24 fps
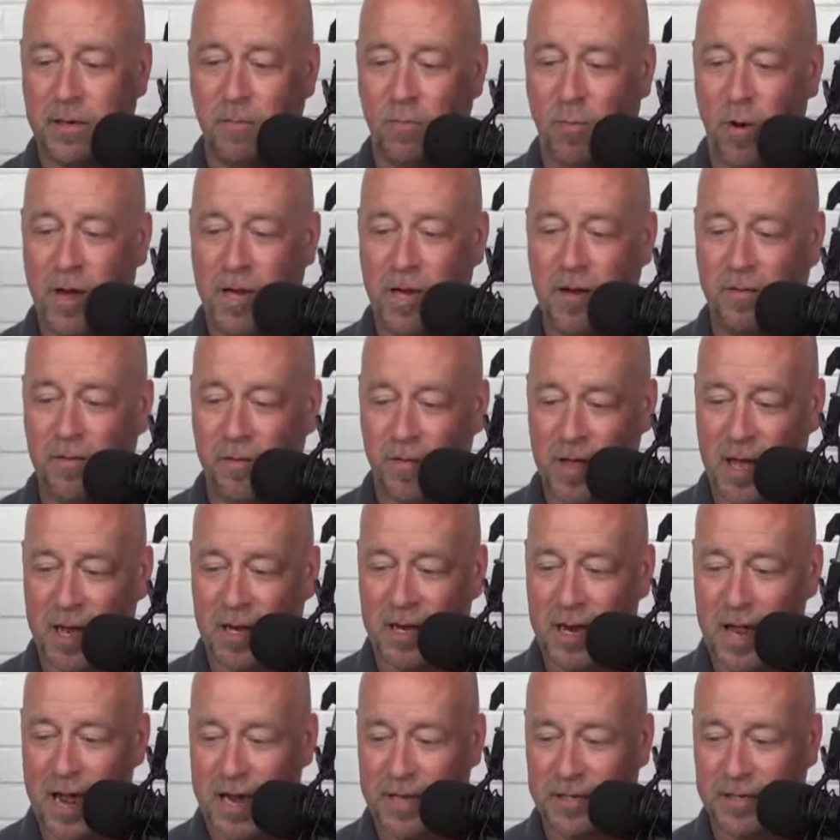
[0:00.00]
Waiting for
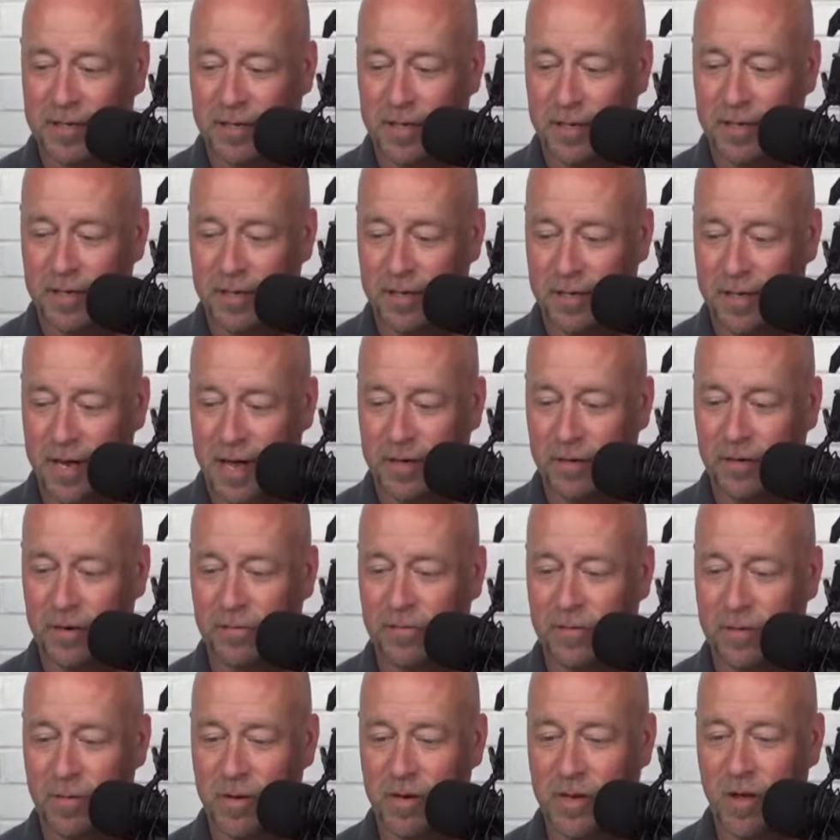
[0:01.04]
that last, I don't
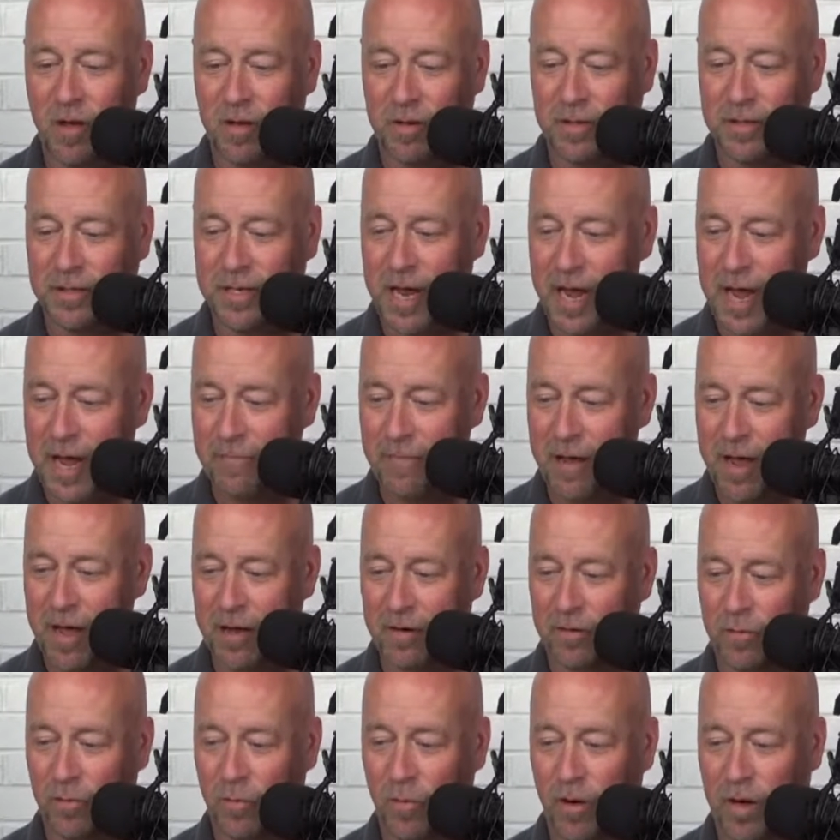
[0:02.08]
know if somebody called a
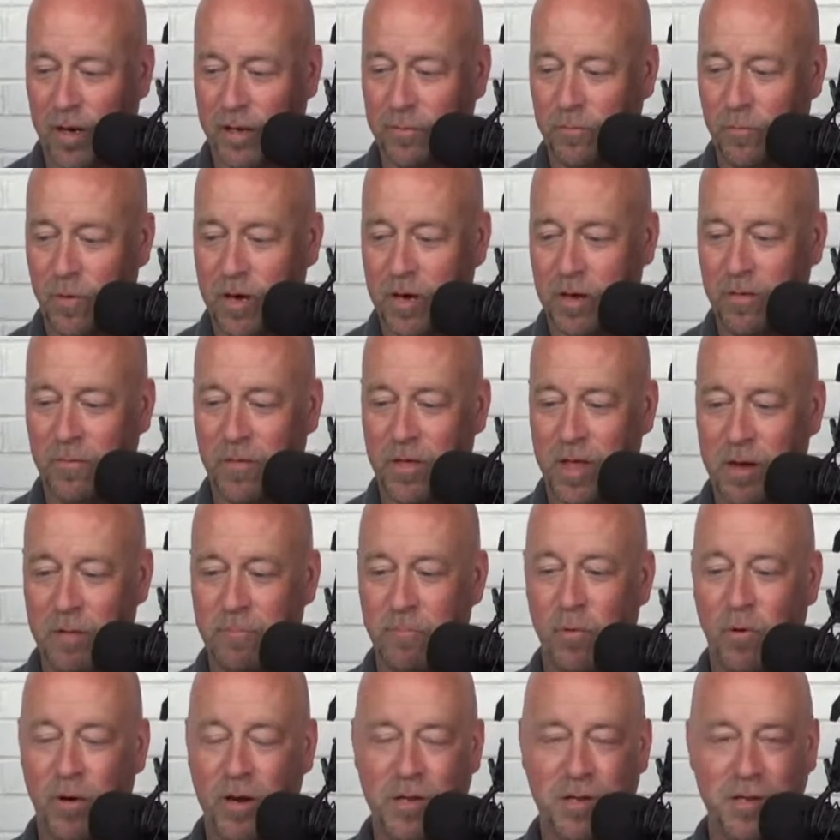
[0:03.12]
timeout or what, waiting for
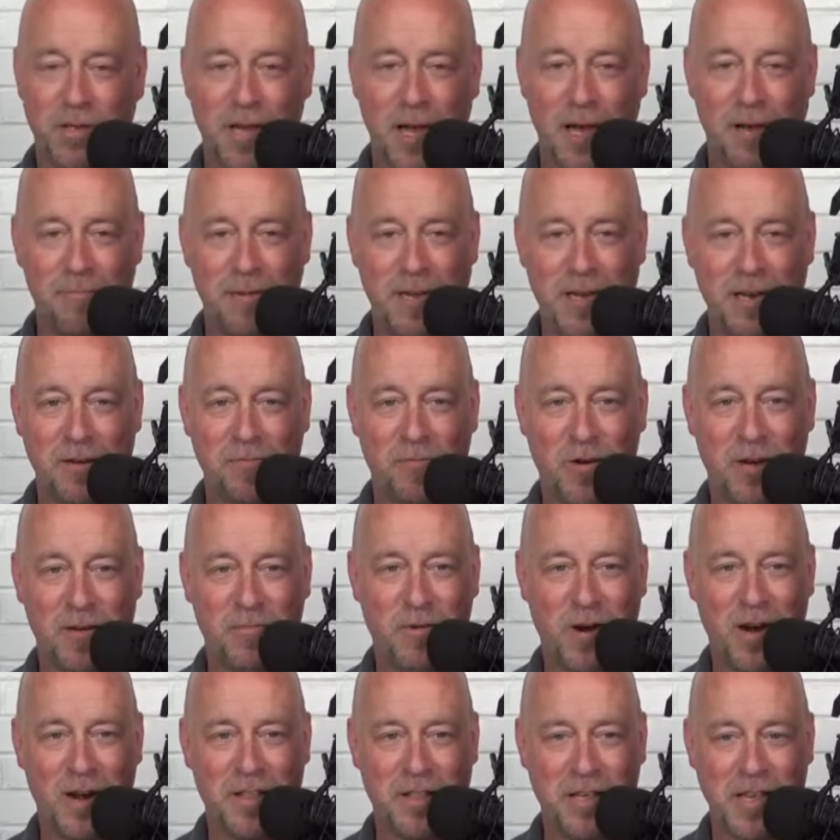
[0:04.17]
that point to come in
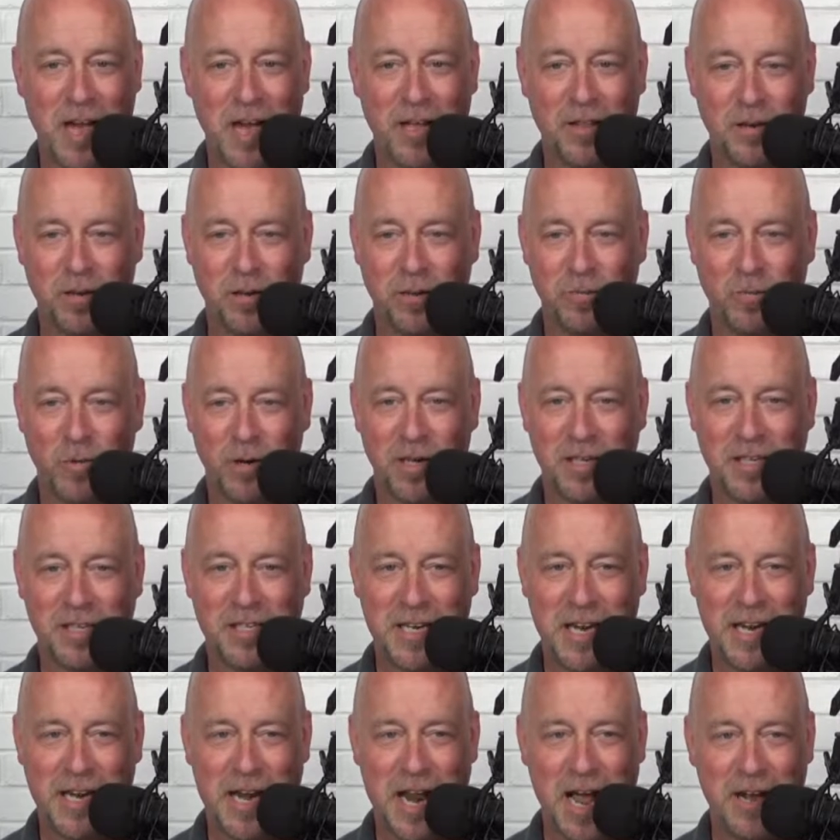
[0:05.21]
one way or the other. We're going to
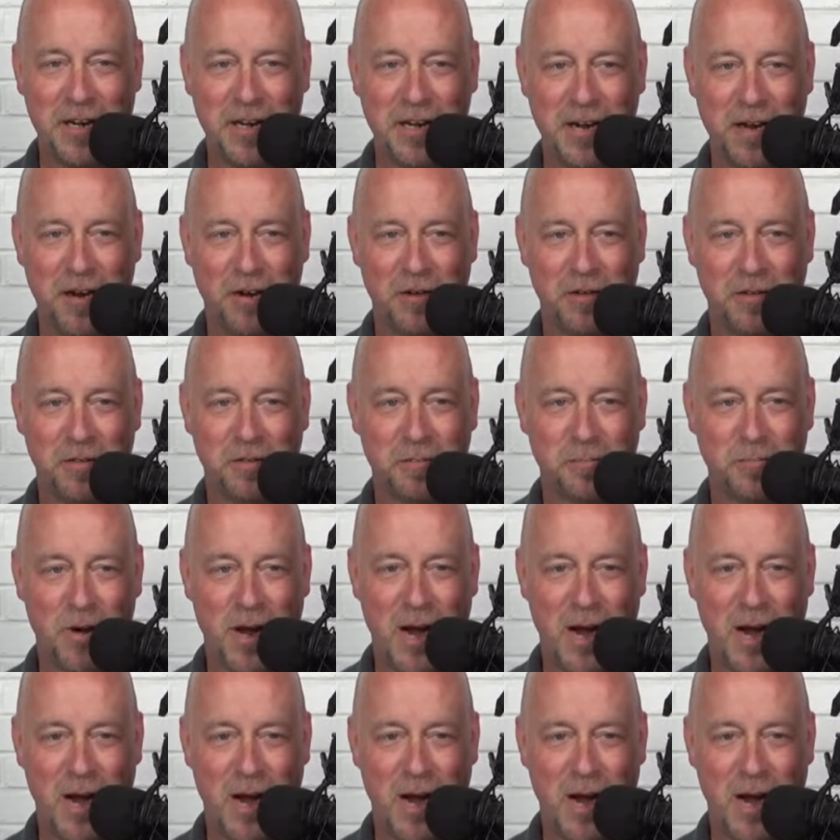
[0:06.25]
stick it out here.